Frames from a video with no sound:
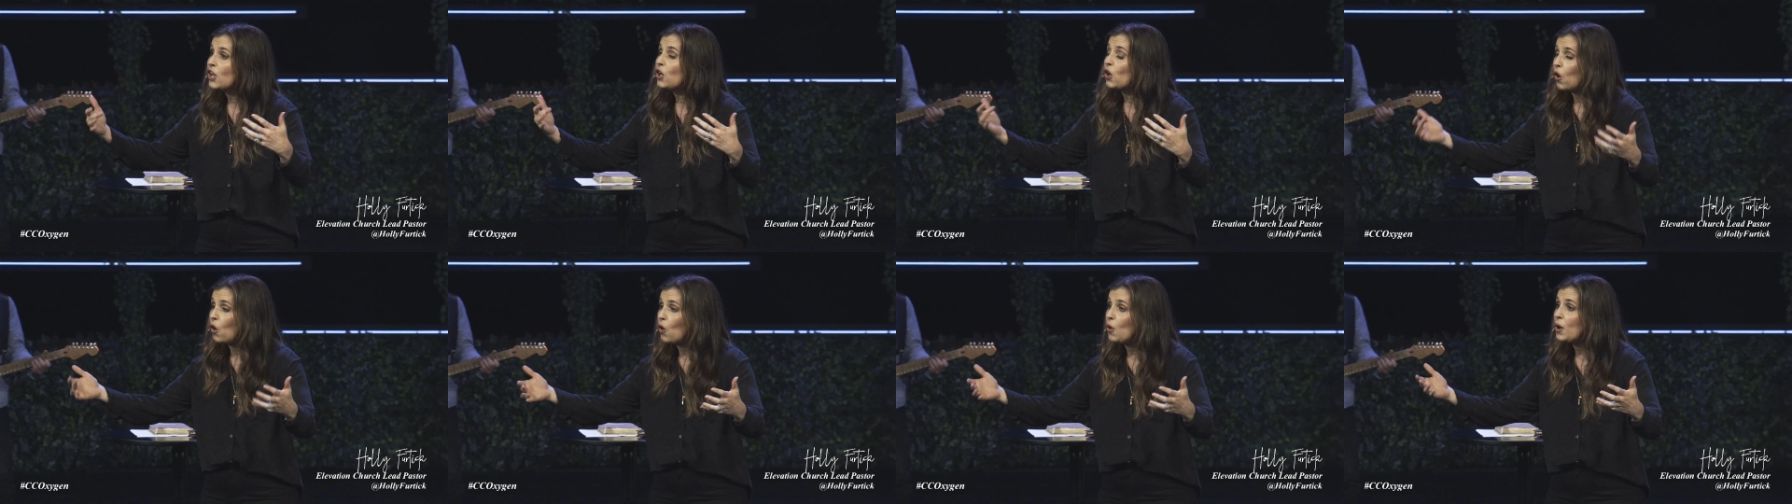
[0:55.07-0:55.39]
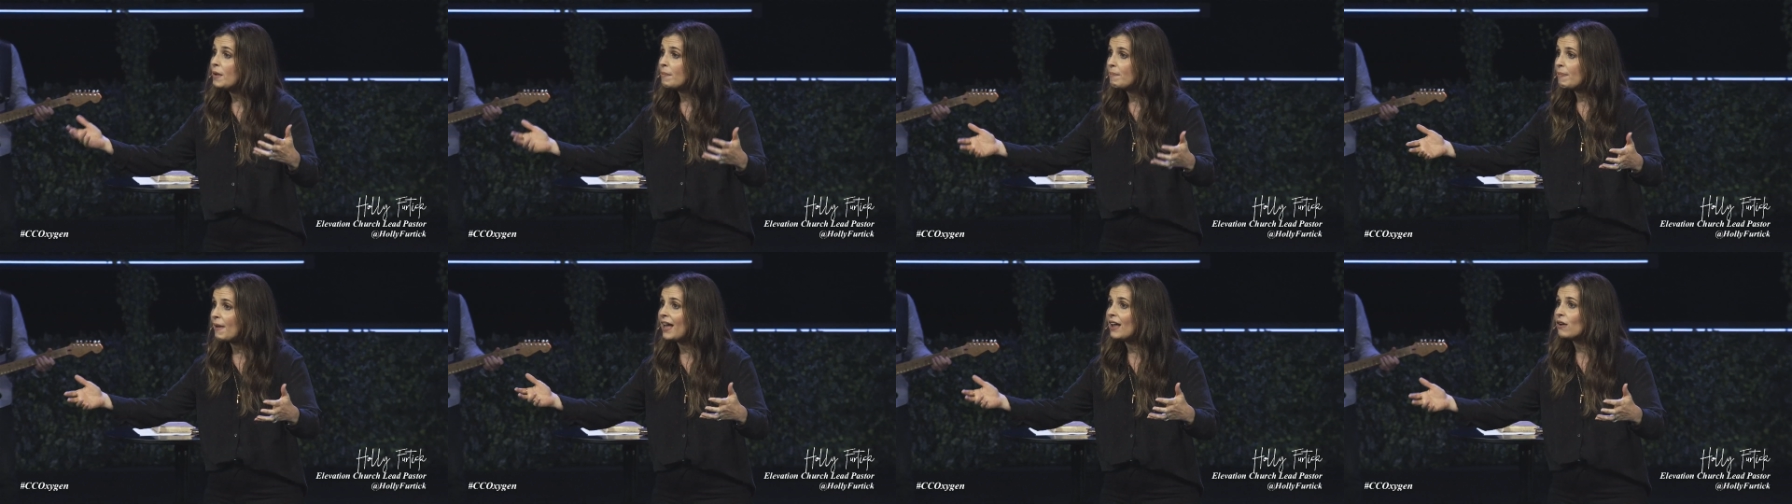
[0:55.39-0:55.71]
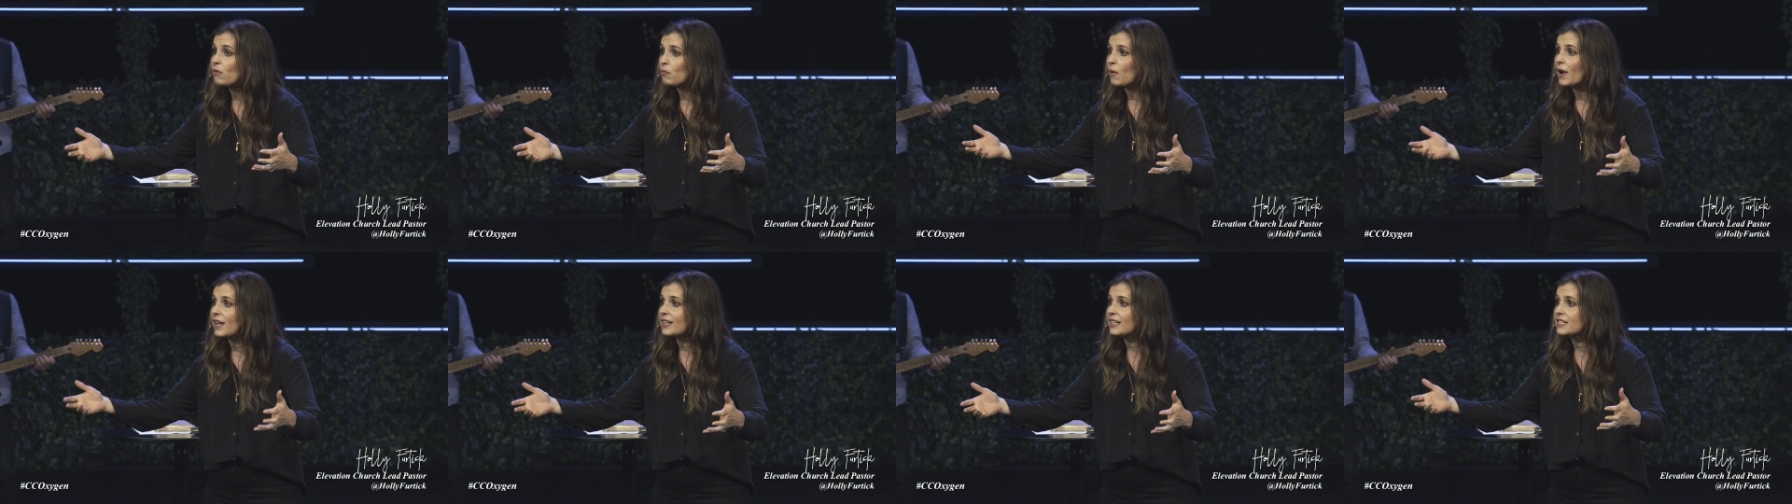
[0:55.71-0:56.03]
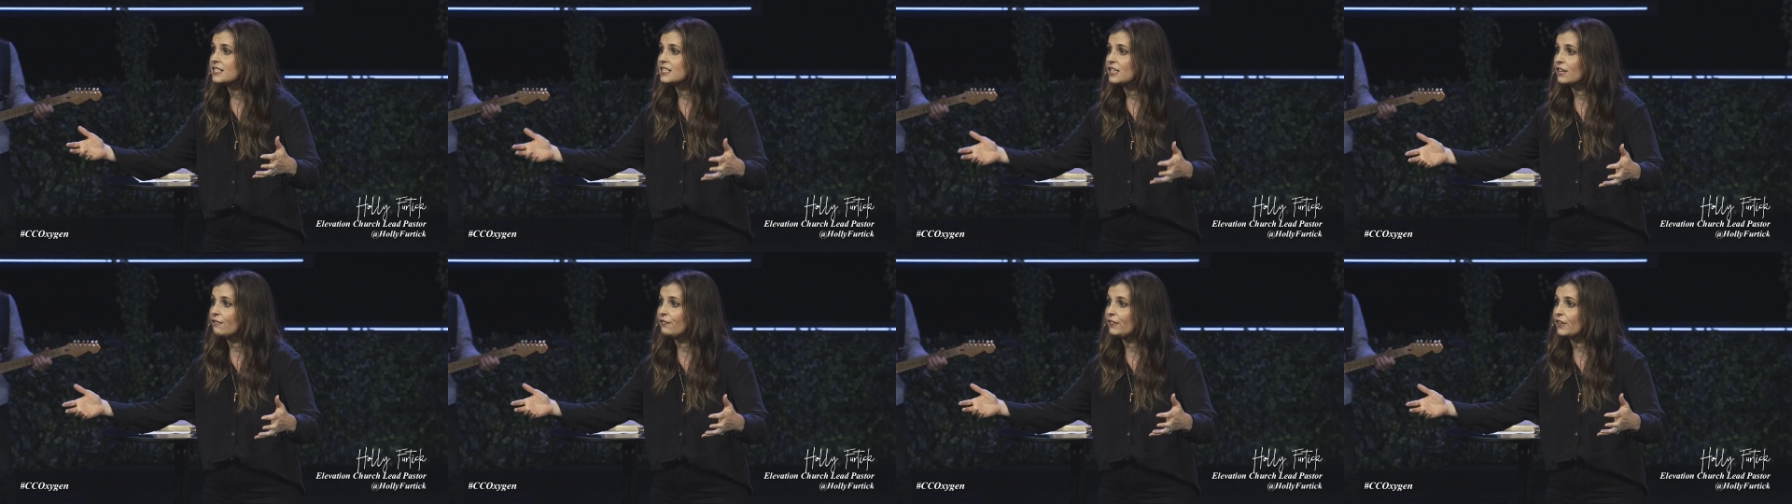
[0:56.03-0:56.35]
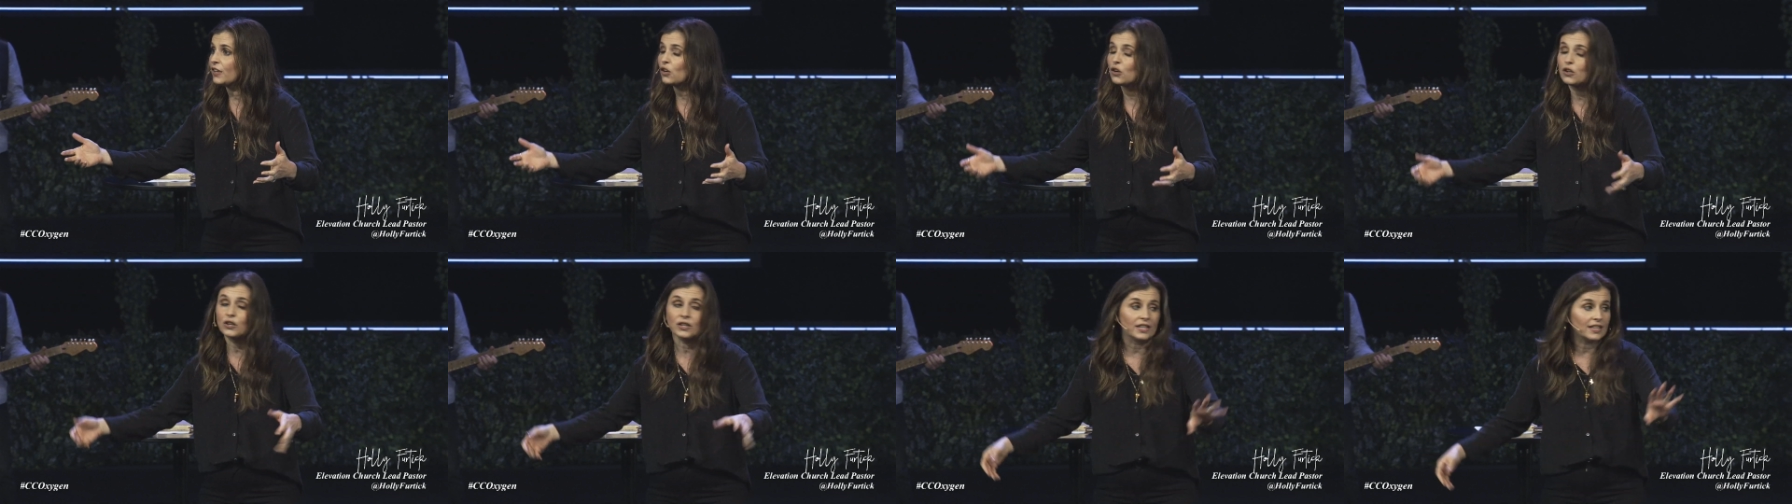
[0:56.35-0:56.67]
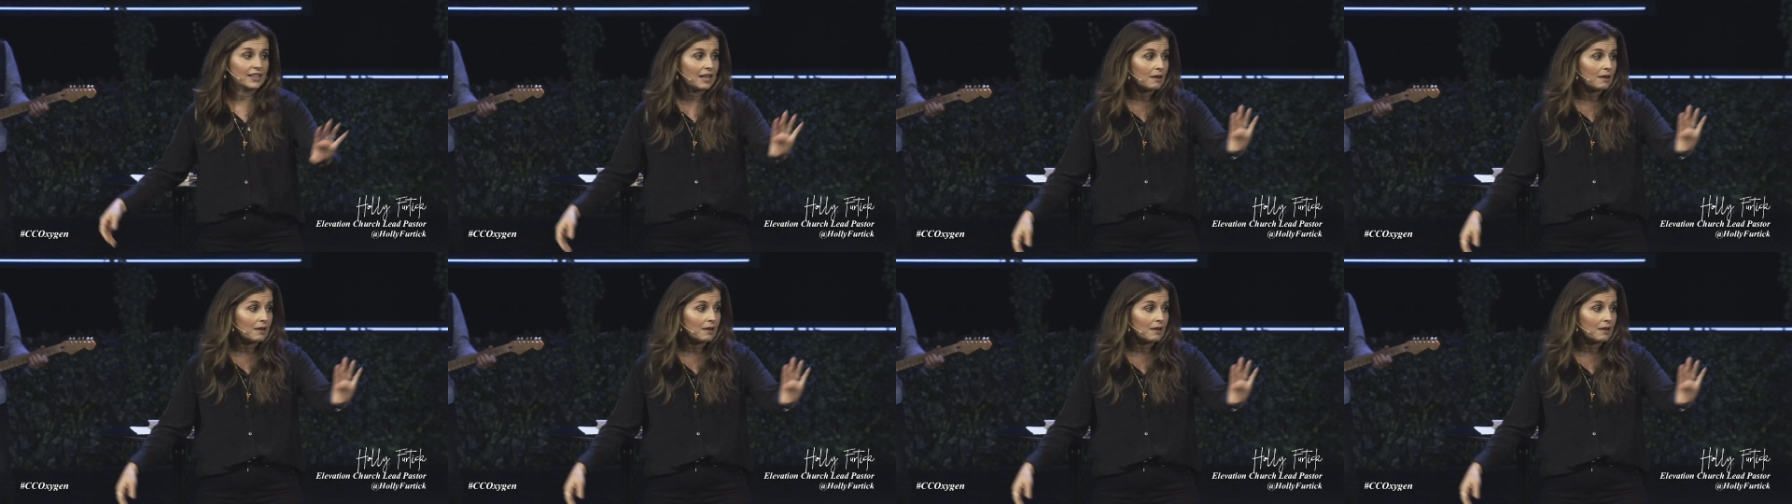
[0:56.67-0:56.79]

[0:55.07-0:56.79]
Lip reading: go to bed relatively early.